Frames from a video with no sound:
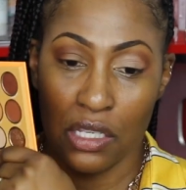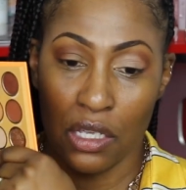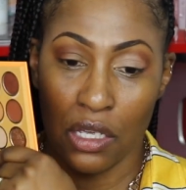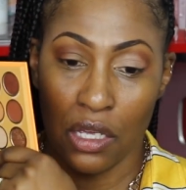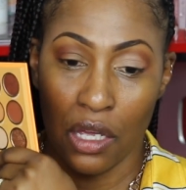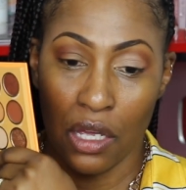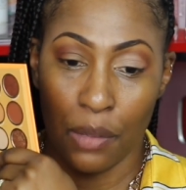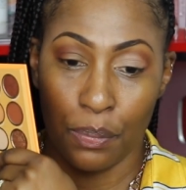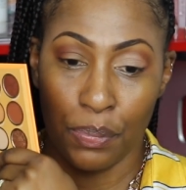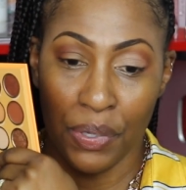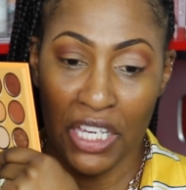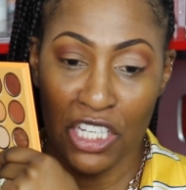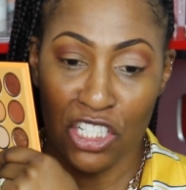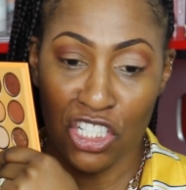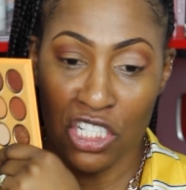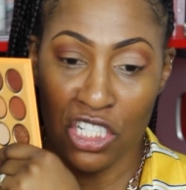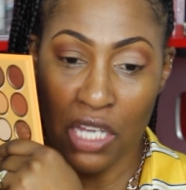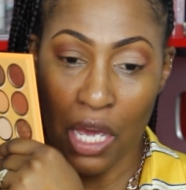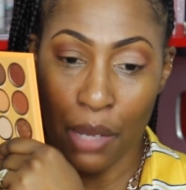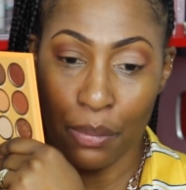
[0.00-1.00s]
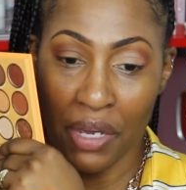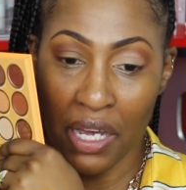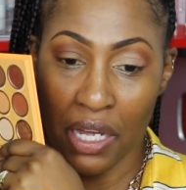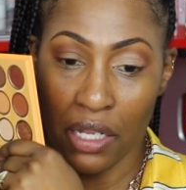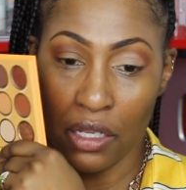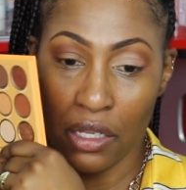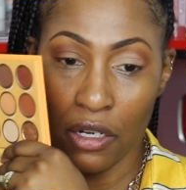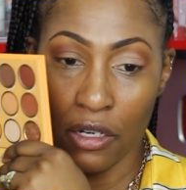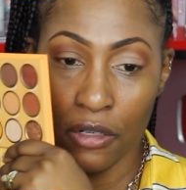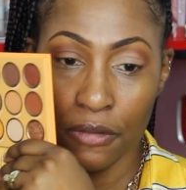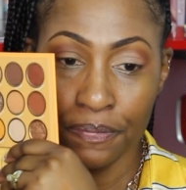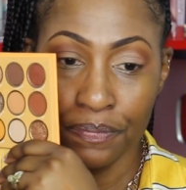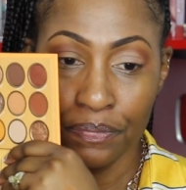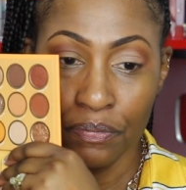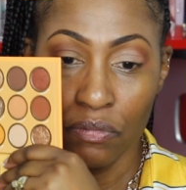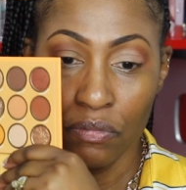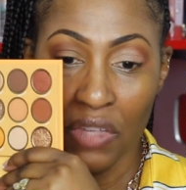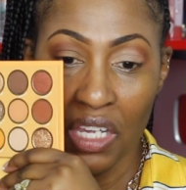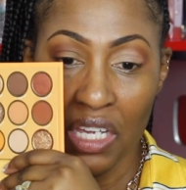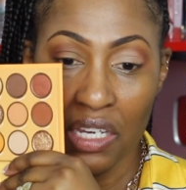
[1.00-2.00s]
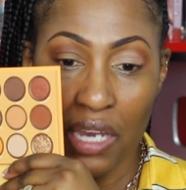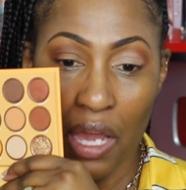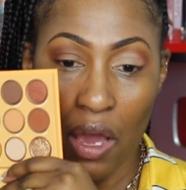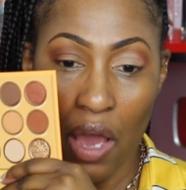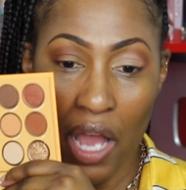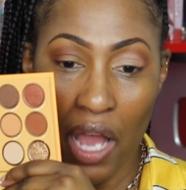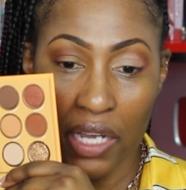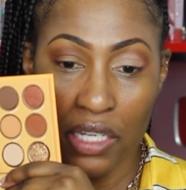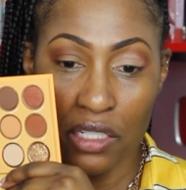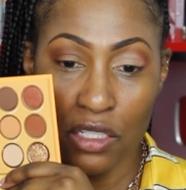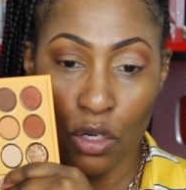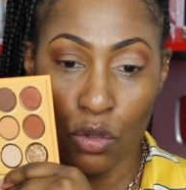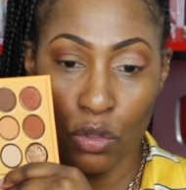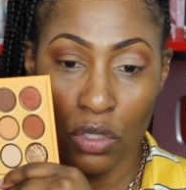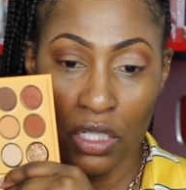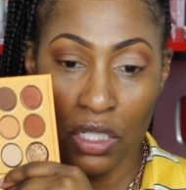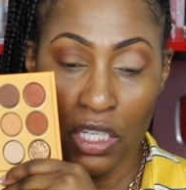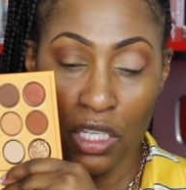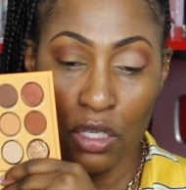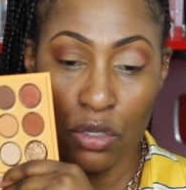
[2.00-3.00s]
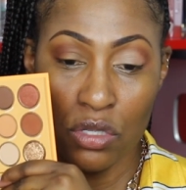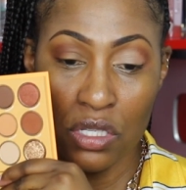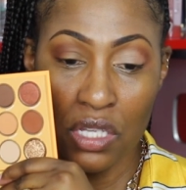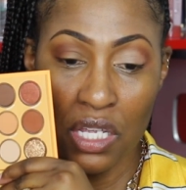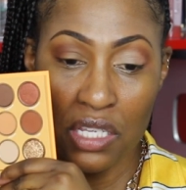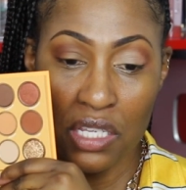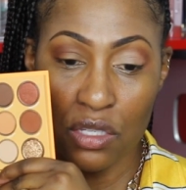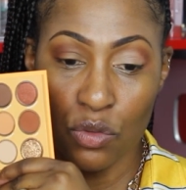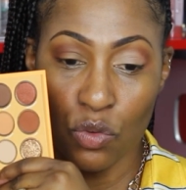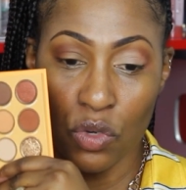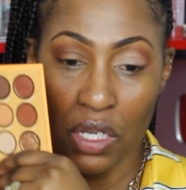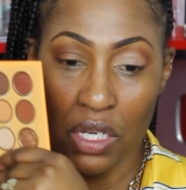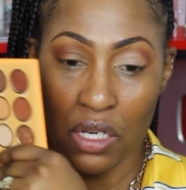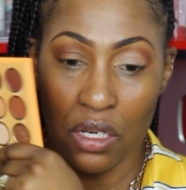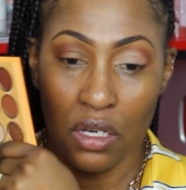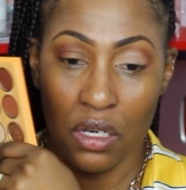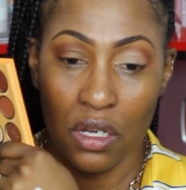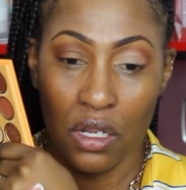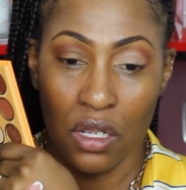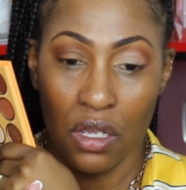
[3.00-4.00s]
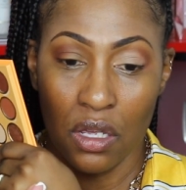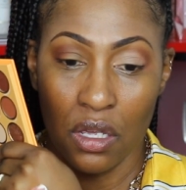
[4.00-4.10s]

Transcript: is a, a peachy type color. Now I could totally use this one.